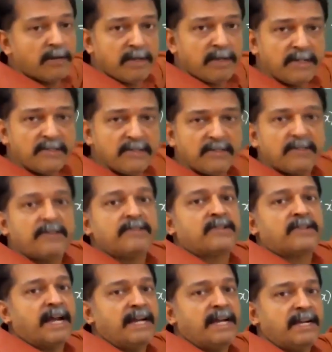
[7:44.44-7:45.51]
means
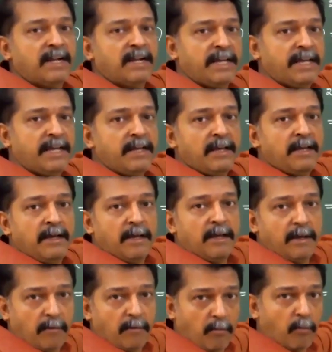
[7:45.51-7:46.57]
slightly
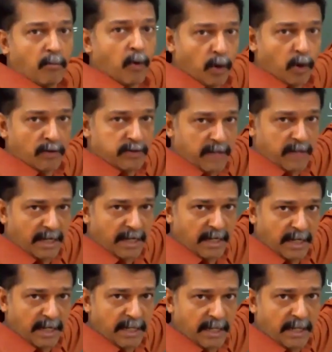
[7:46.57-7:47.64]
more,
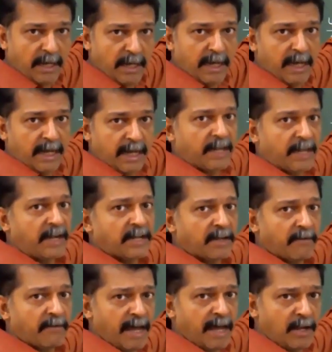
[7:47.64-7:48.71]
slightly greater
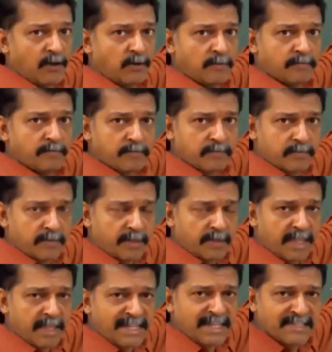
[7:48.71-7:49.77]
value,
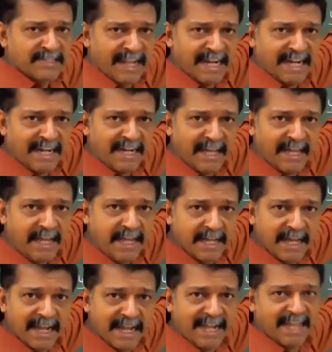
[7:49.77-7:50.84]

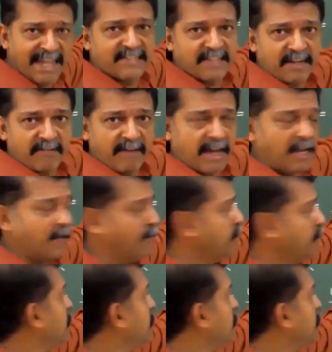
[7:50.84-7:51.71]
slightly lesser value.